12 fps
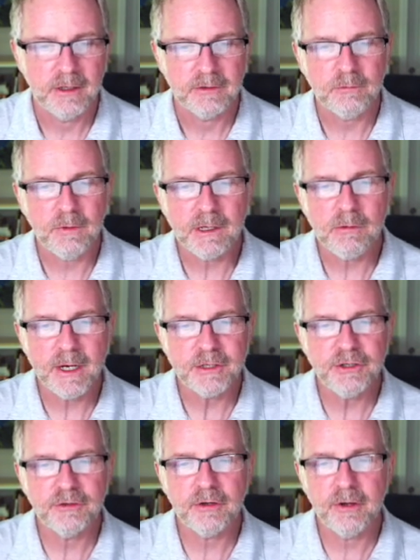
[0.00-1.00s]
So what
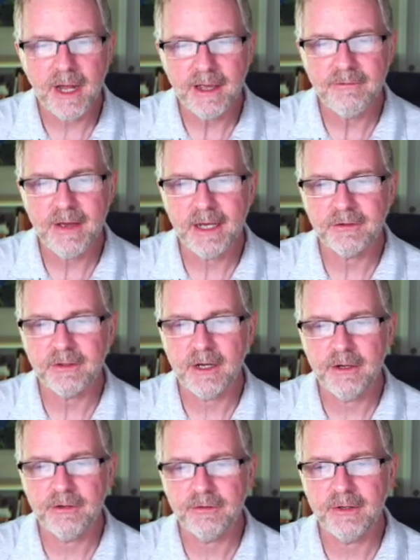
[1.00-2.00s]
questions could I have asked to
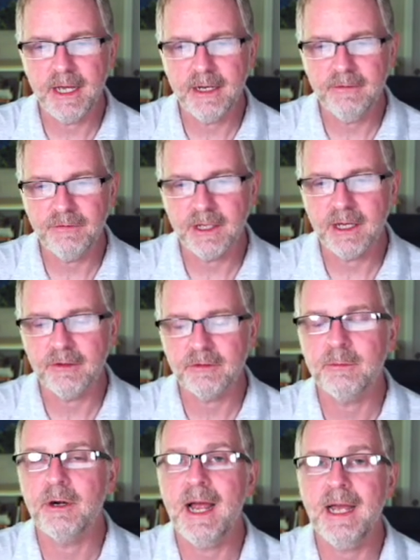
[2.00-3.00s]
understand if the
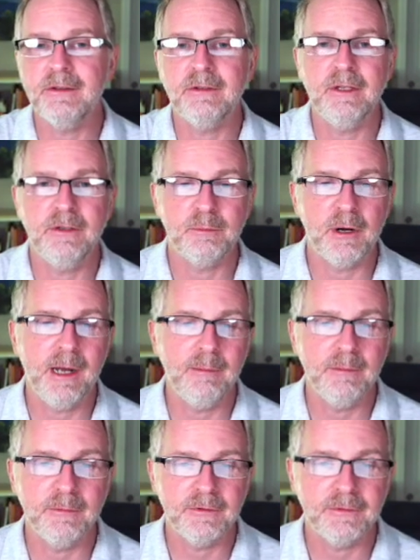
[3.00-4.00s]
customer has these
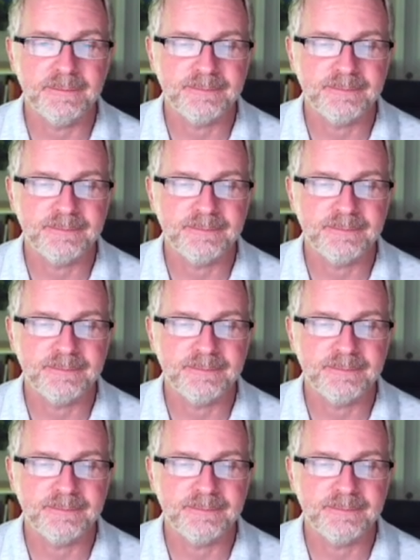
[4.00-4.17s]
problems?